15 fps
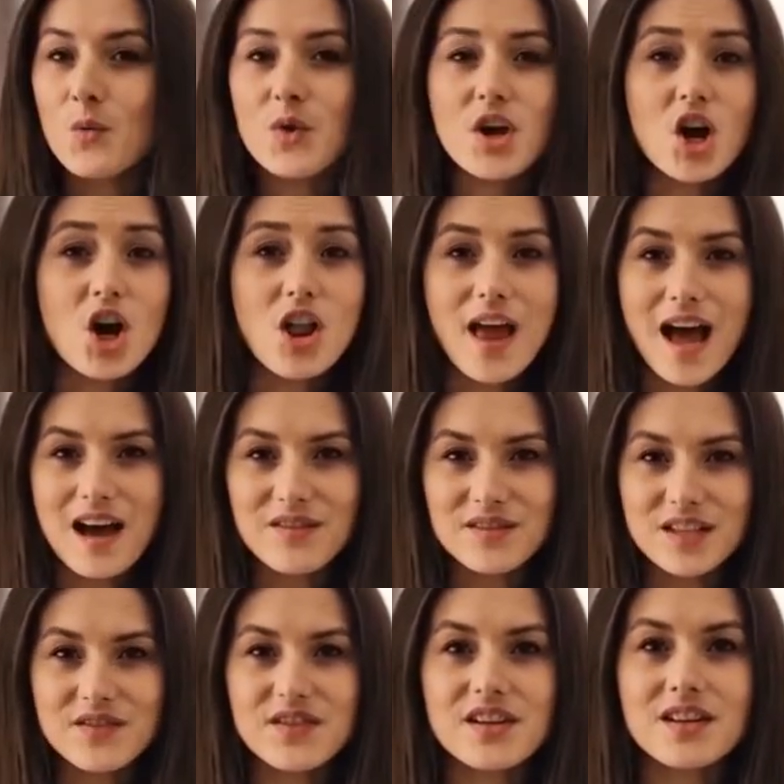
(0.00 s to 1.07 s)
We all have
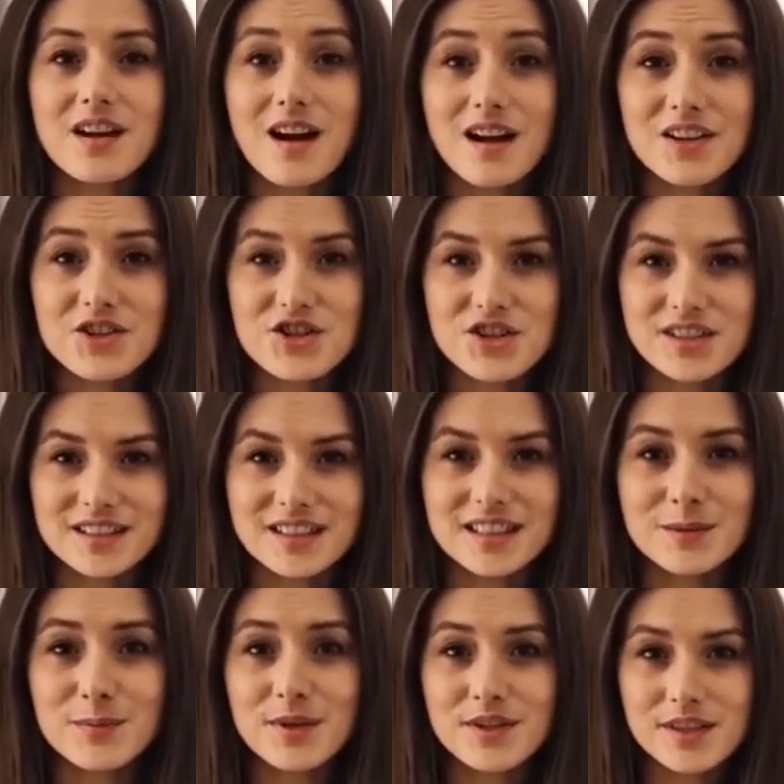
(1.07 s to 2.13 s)
different cultures,
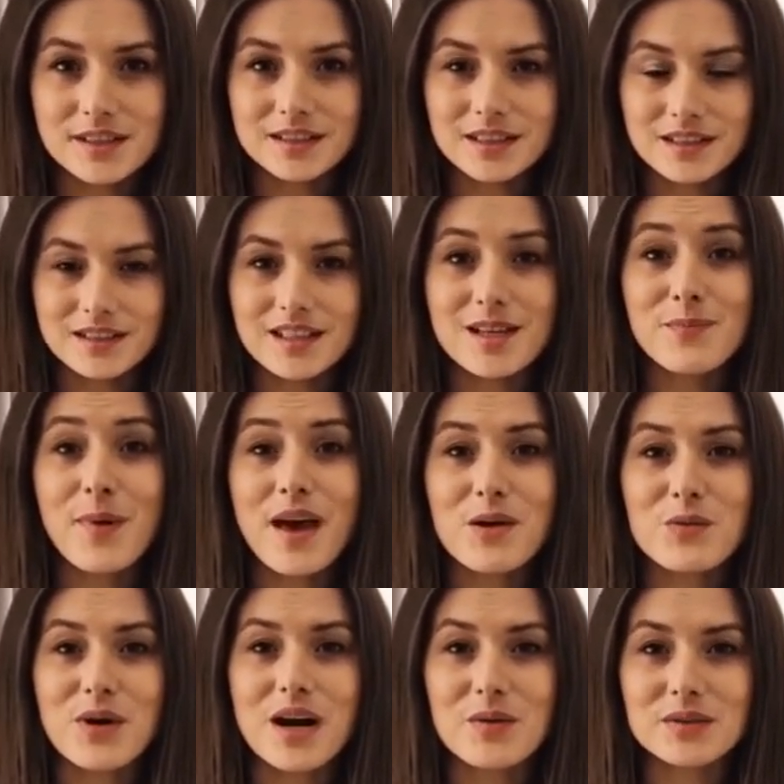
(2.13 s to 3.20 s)
experiences, and
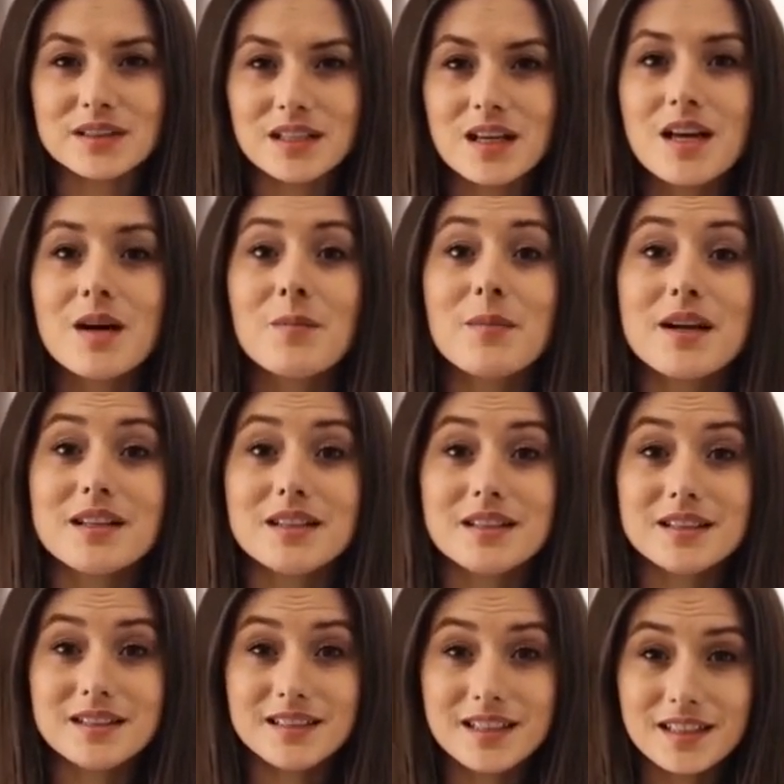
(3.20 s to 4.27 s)
backgrounds, but
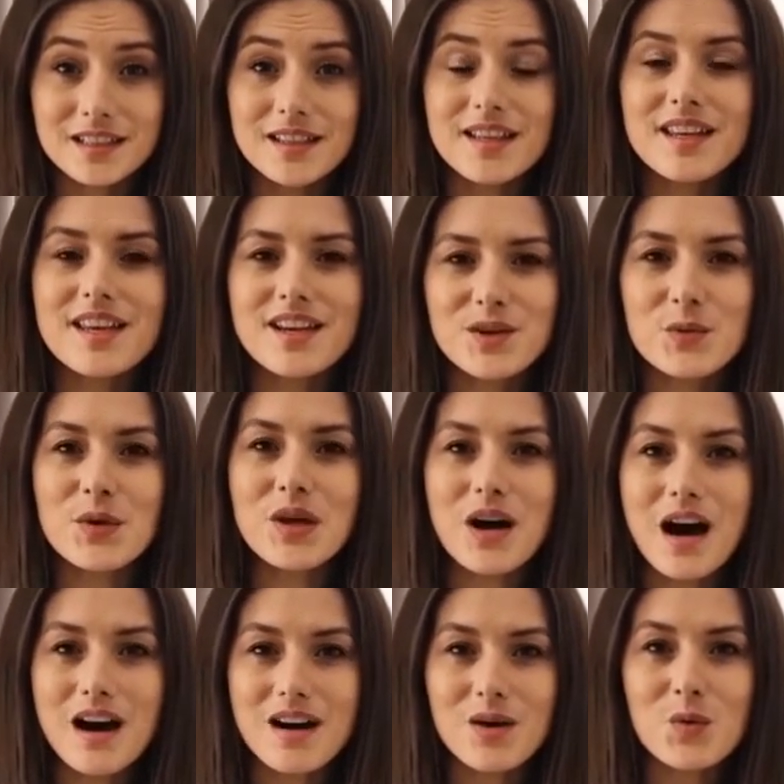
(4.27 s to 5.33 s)
still here we
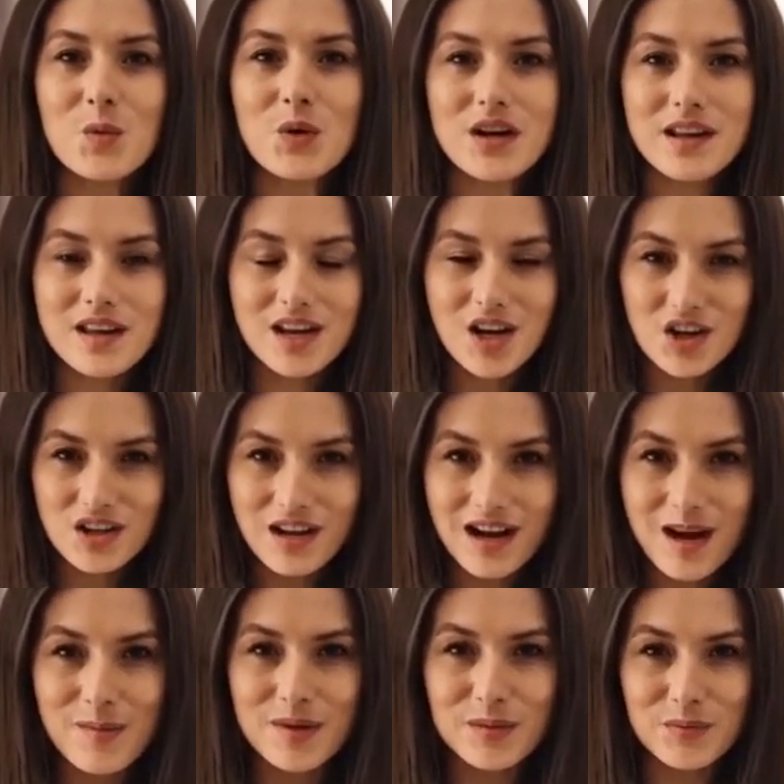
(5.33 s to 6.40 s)
are working on a
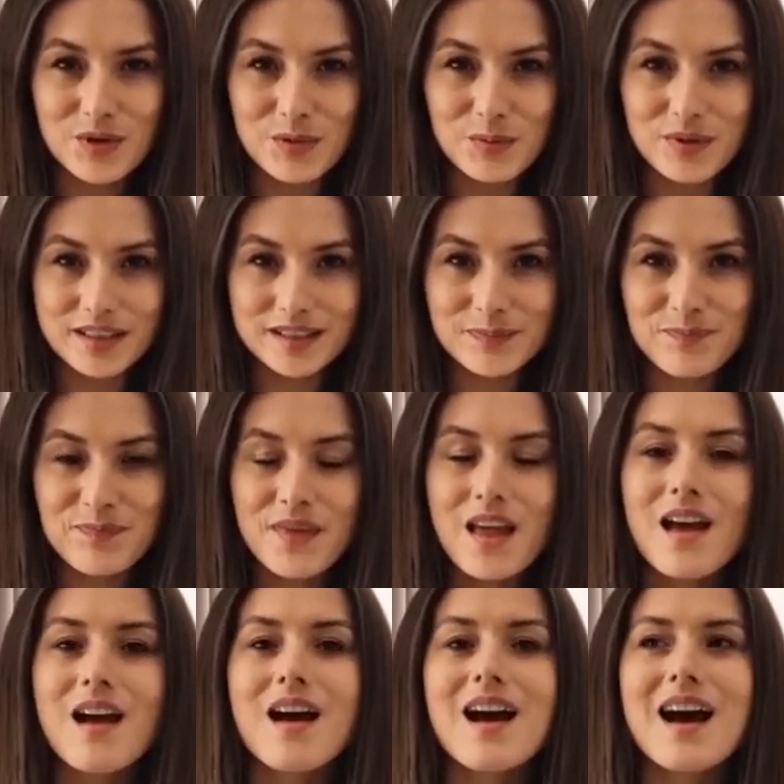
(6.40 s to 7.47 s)
common purpose.
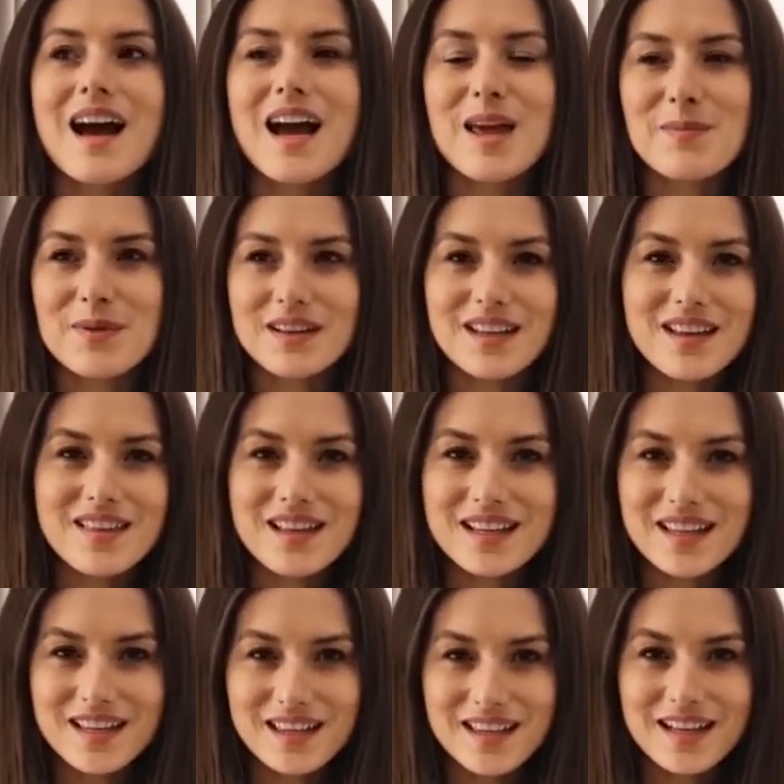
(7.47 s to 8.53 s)
I believe
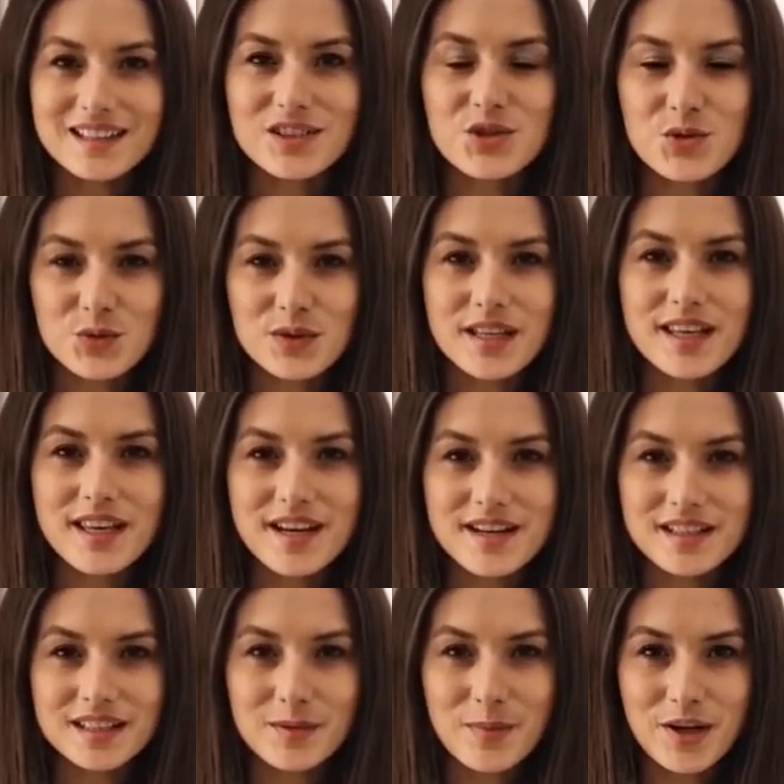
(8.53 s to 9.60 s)
that Index truly
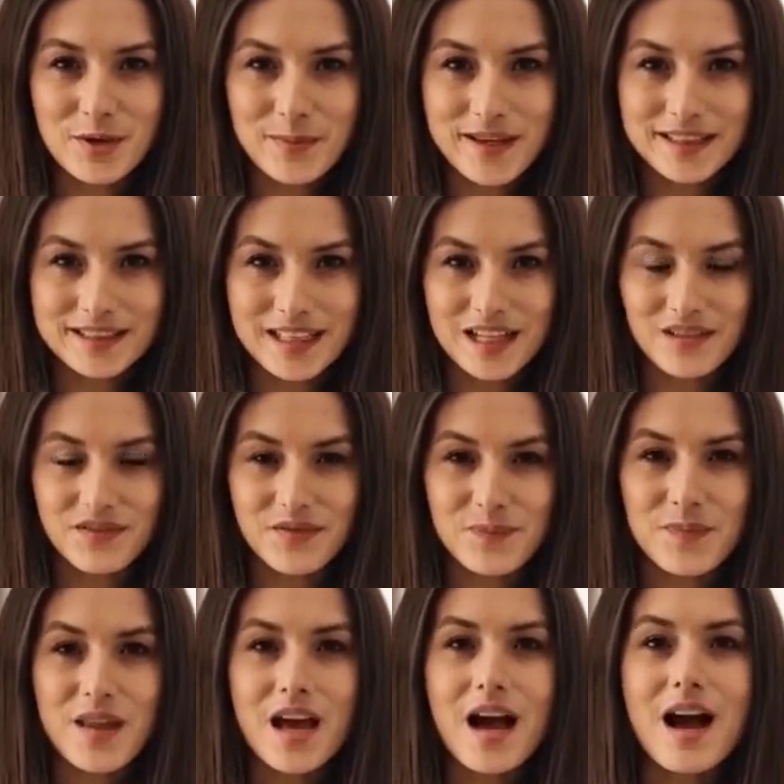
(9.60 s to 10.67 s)
cares about myself.
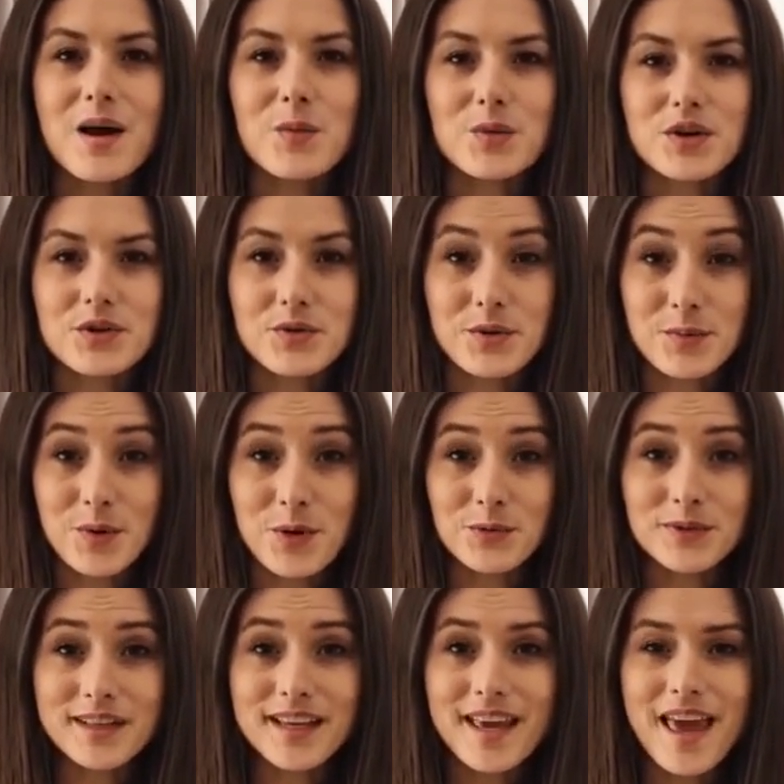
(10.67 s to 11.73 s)
I work
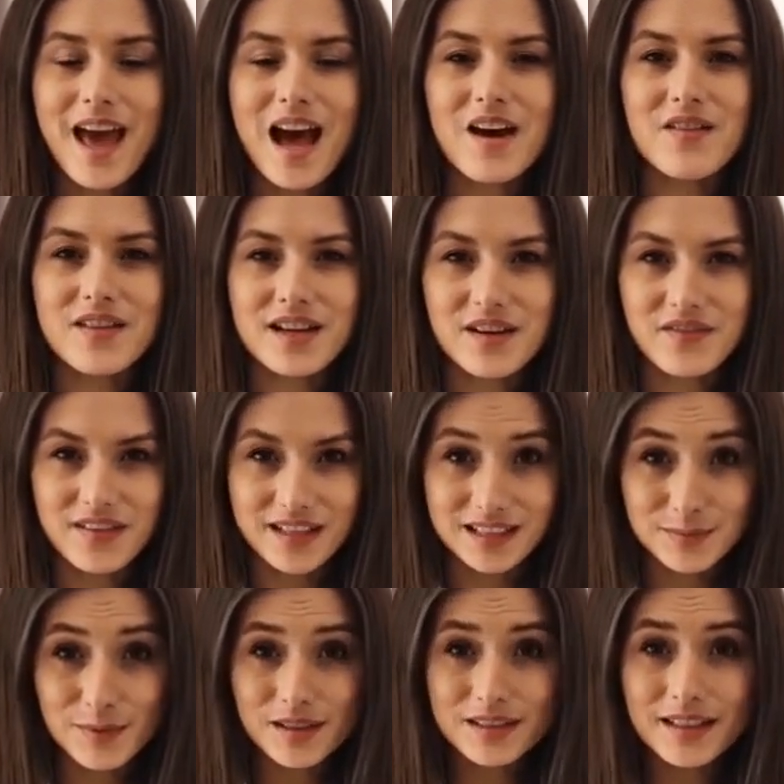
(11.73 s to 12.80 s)
remotely, having a
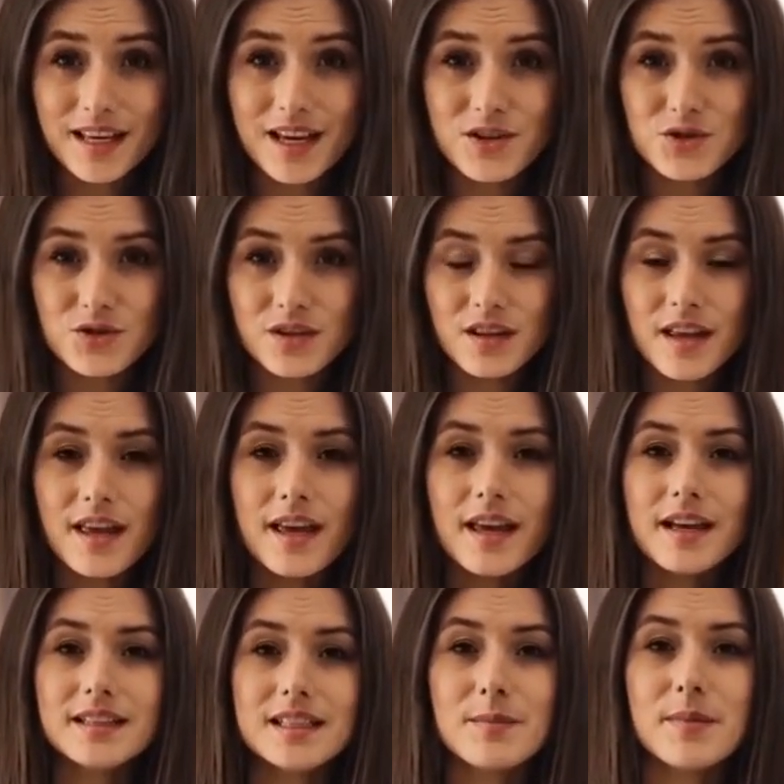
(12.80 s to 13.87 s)
flexible schedule,
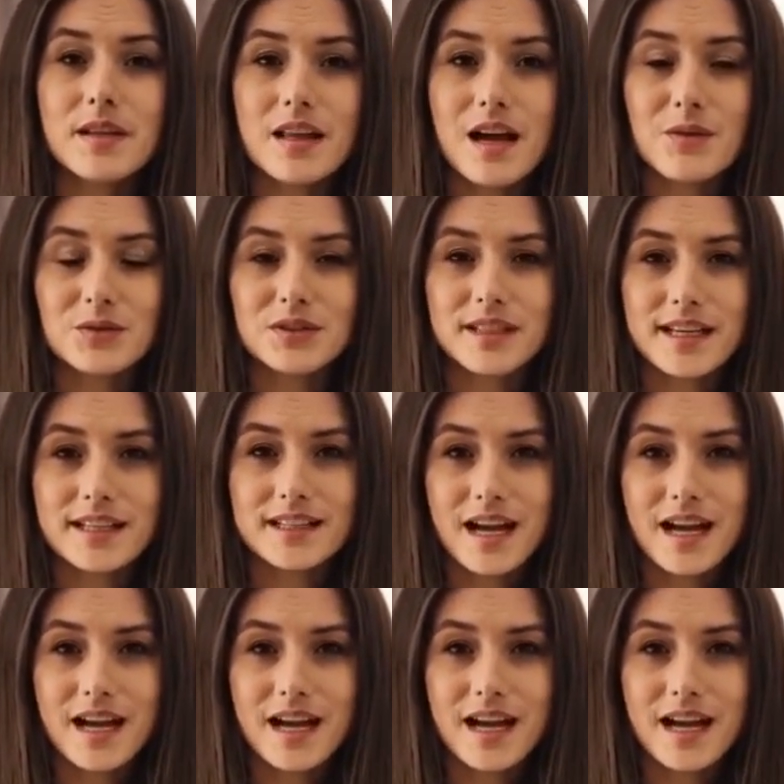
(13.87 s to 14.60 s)
and I'm allowed to take